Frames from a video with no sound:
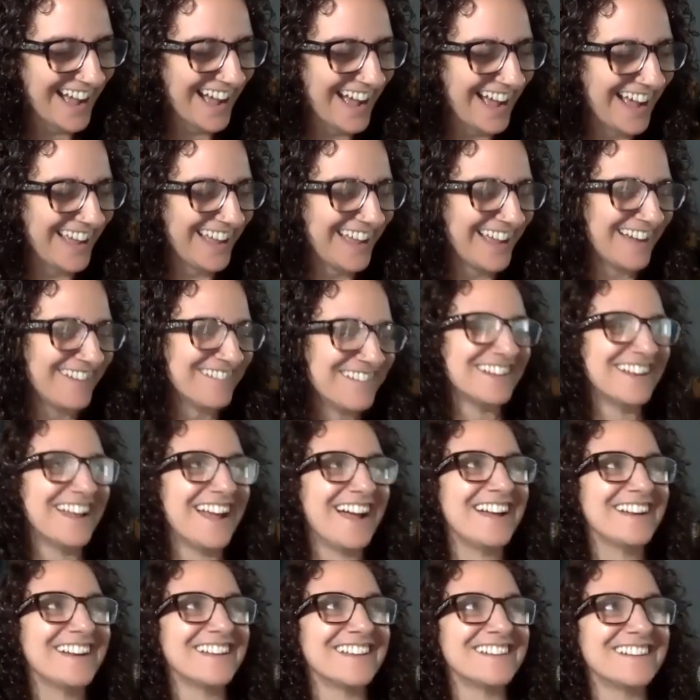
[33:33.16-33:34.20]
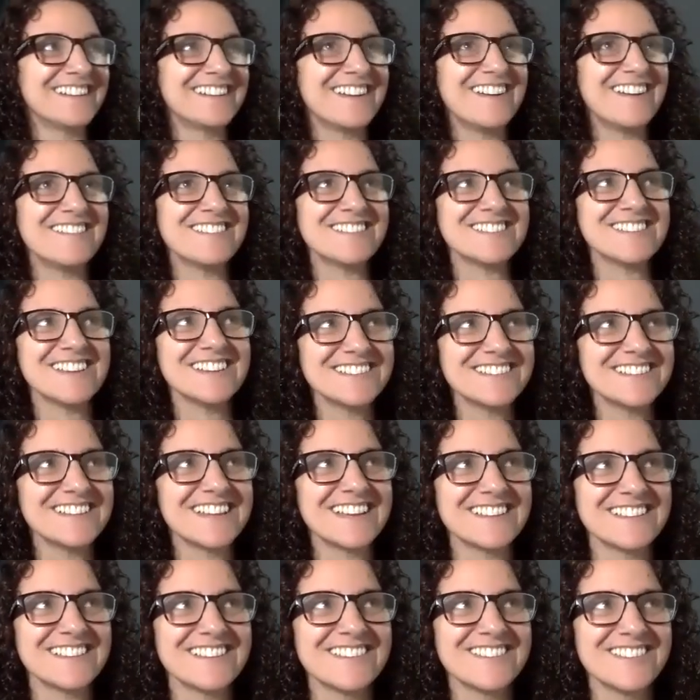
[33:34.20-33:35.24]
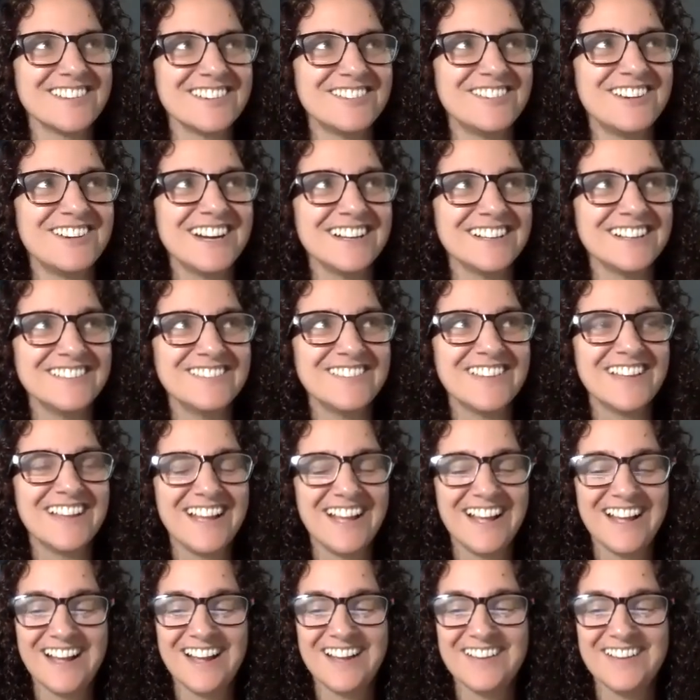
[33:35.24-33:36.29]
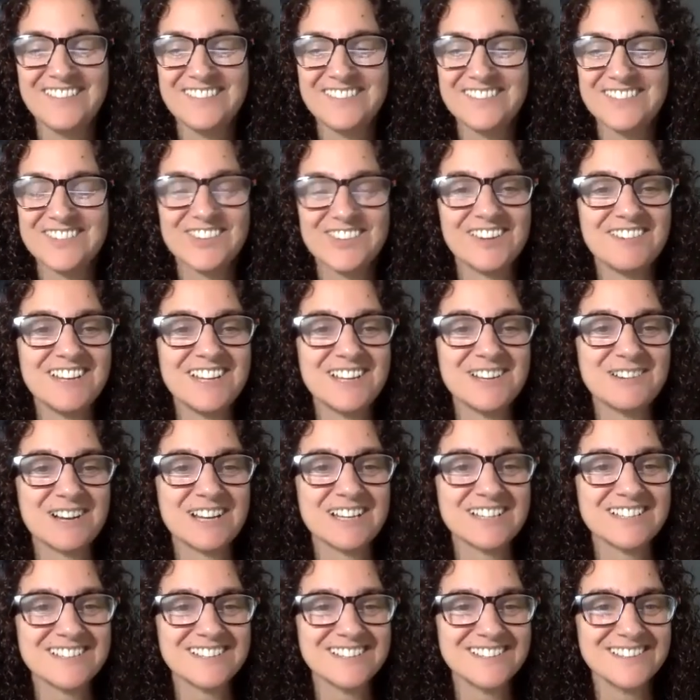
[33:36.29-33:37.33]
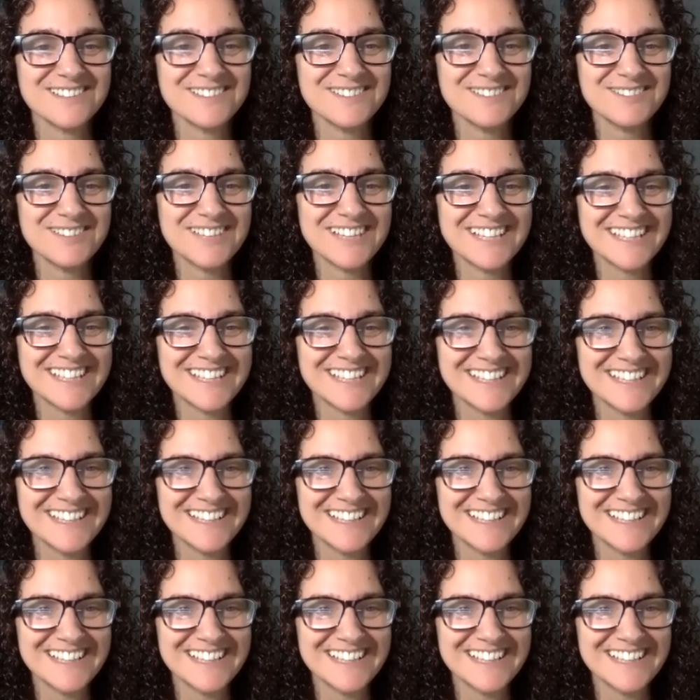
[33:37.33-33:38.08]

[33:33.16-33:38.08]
I haven't had a conversation like this in a while. Do you have any questions for me?